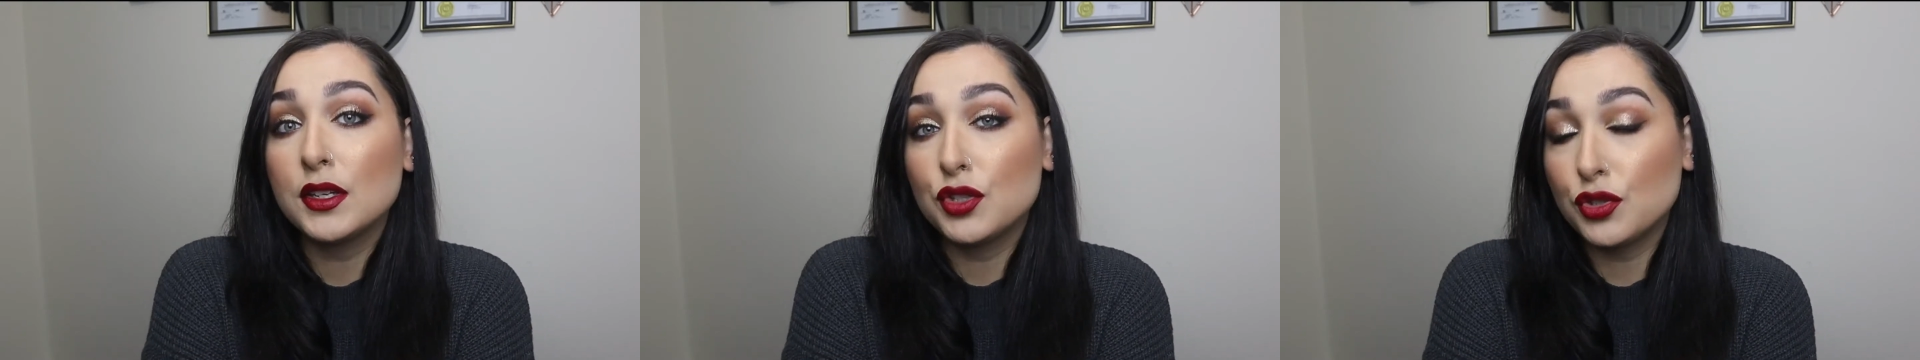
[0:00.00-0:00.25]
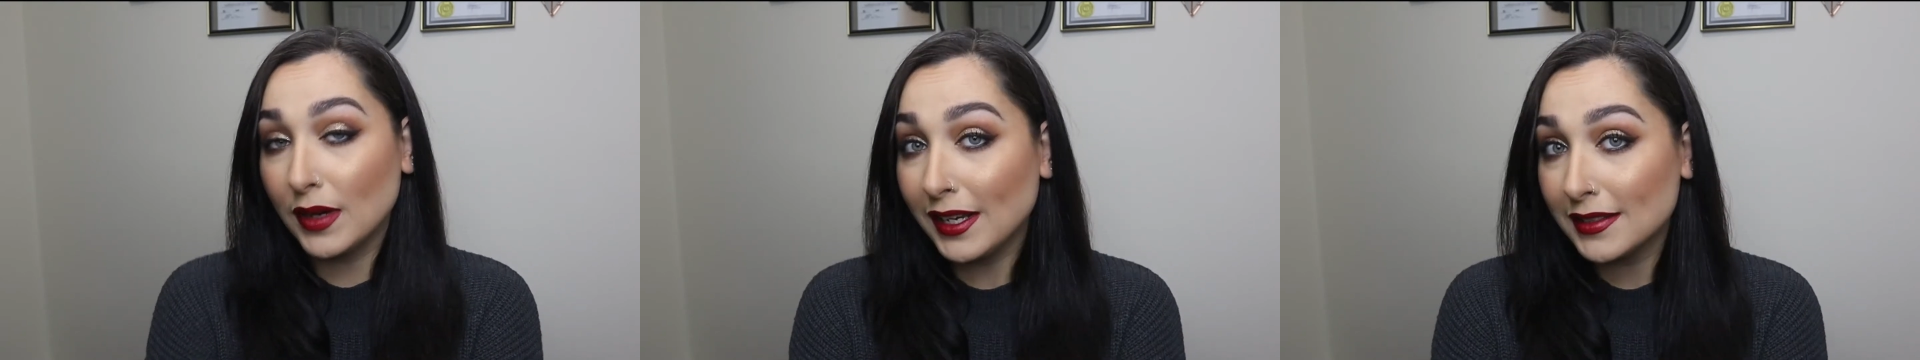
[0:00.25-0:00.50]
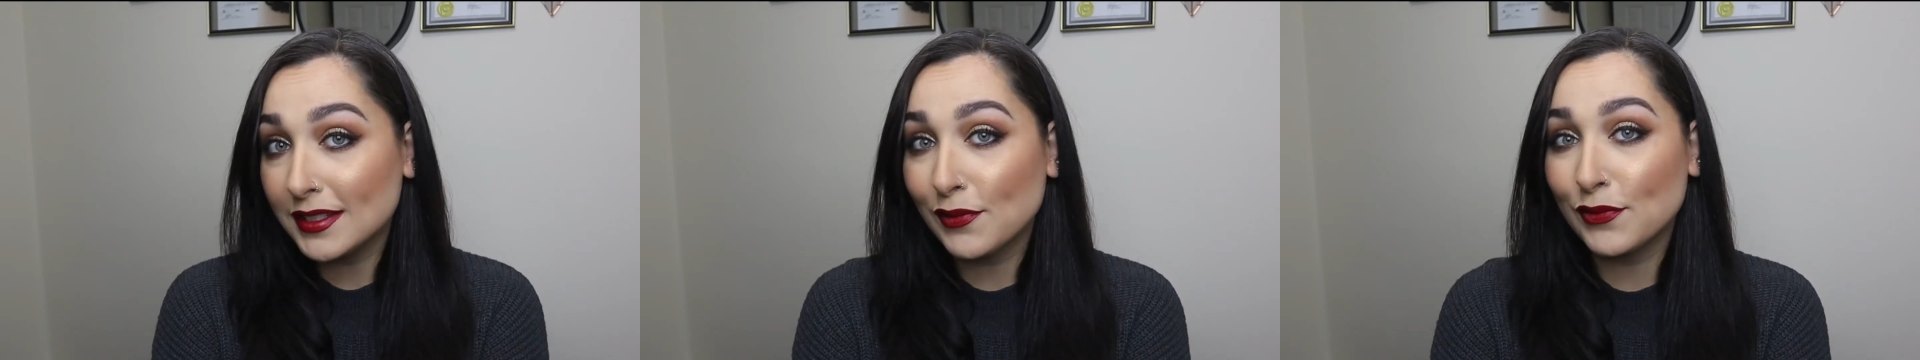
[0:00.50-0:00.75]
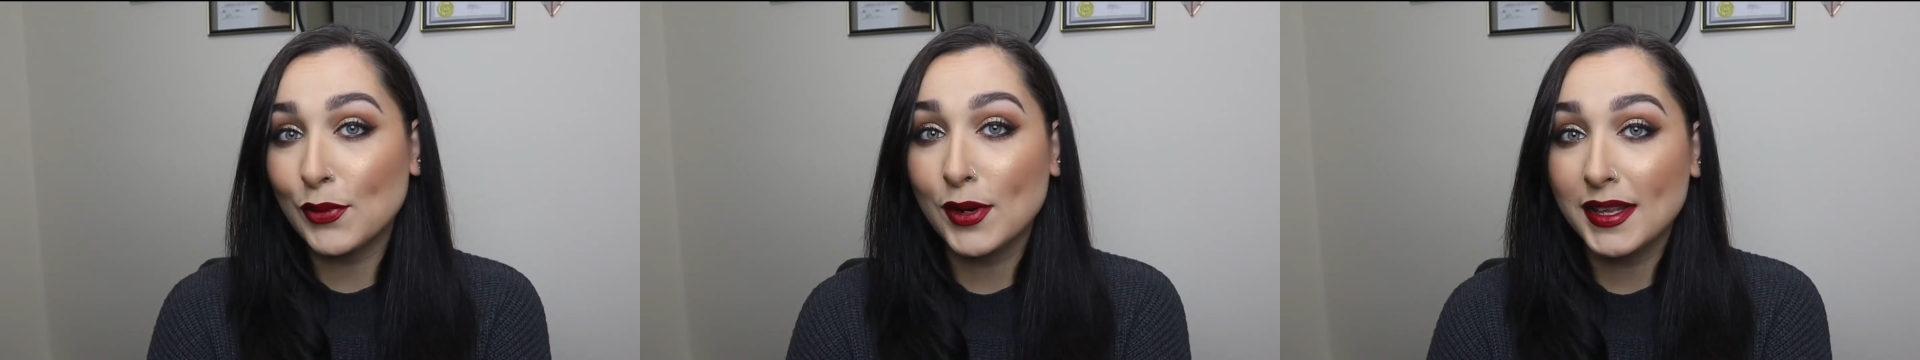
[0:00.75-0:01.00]
tricks
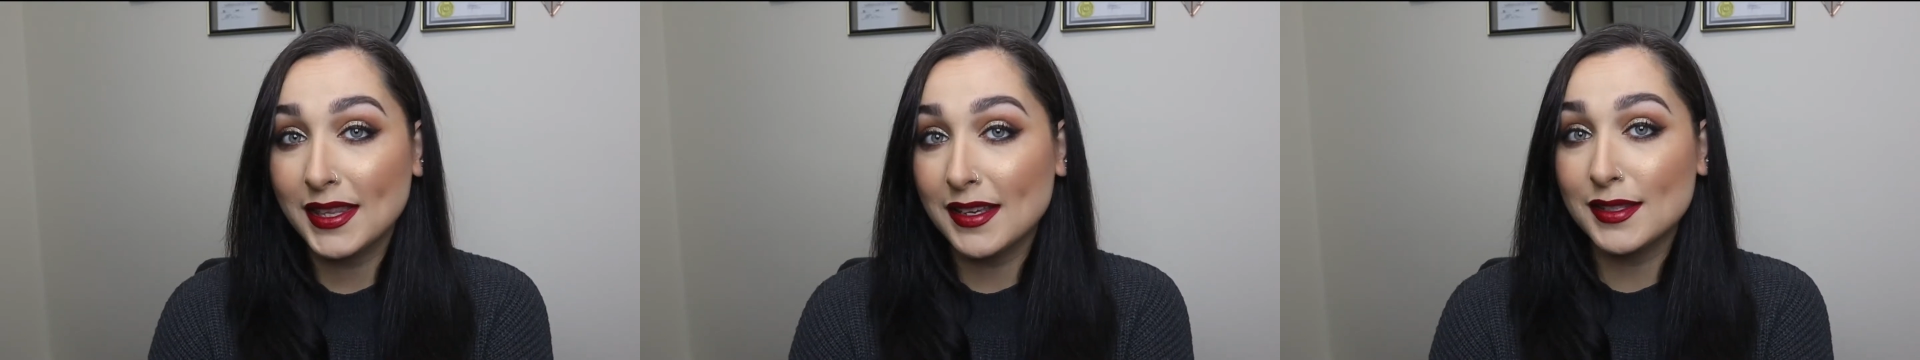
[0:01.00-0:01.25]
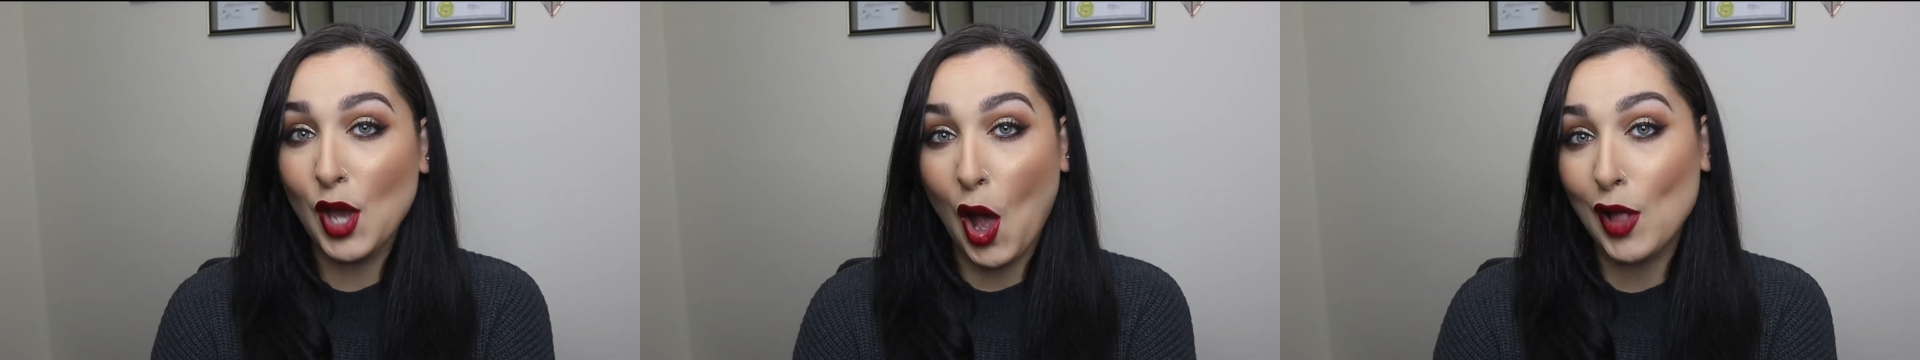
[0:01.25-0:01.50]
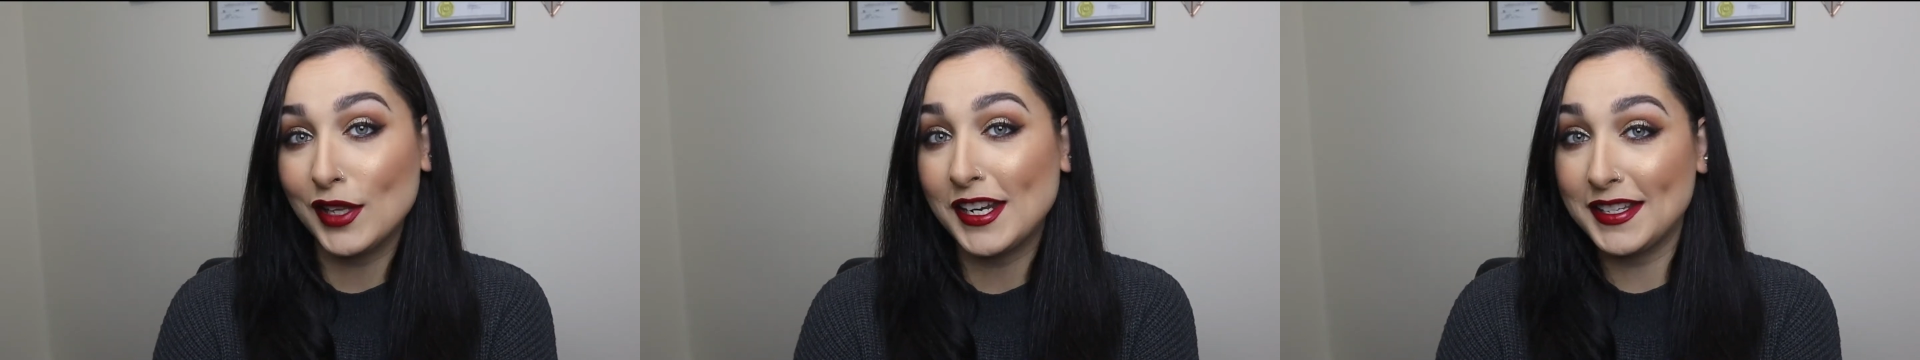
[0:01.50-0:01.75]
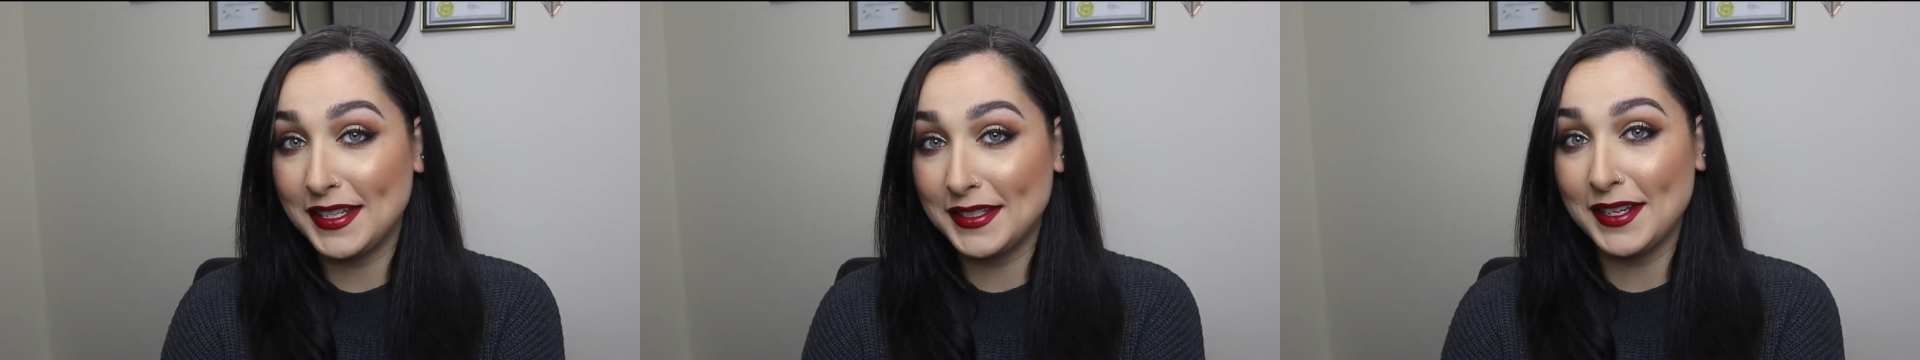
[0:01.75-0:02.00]
for this holiday
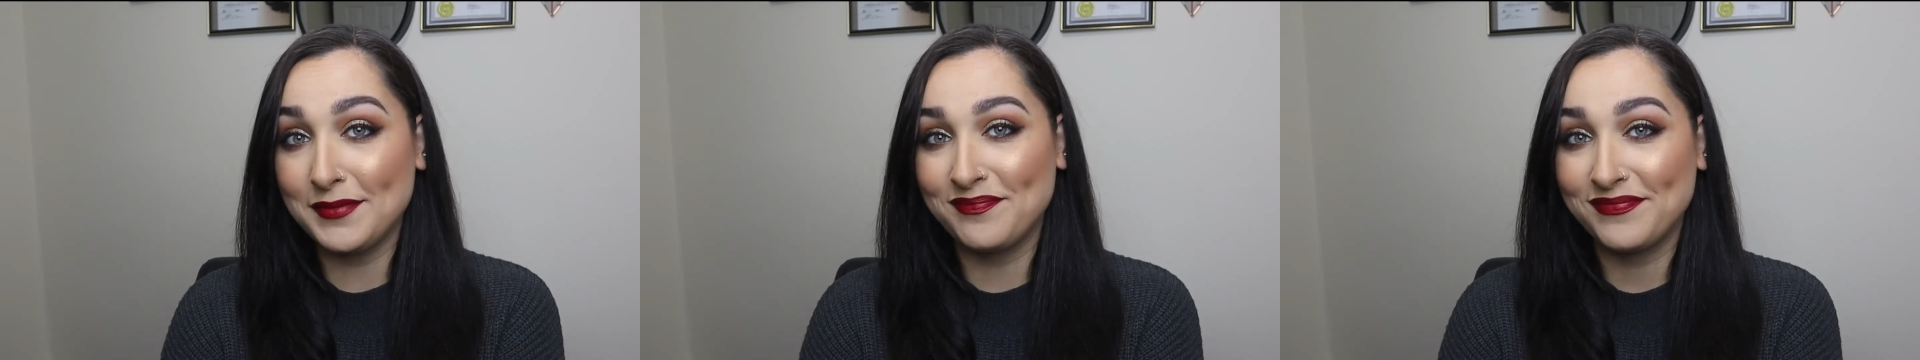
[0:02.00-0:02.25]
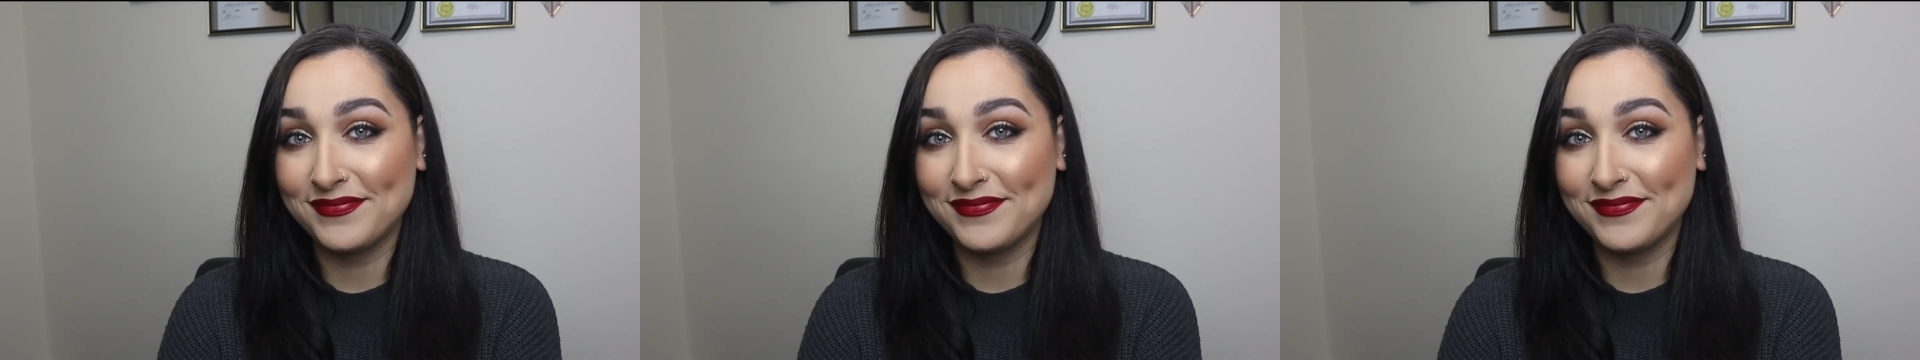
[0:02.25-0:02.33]
season.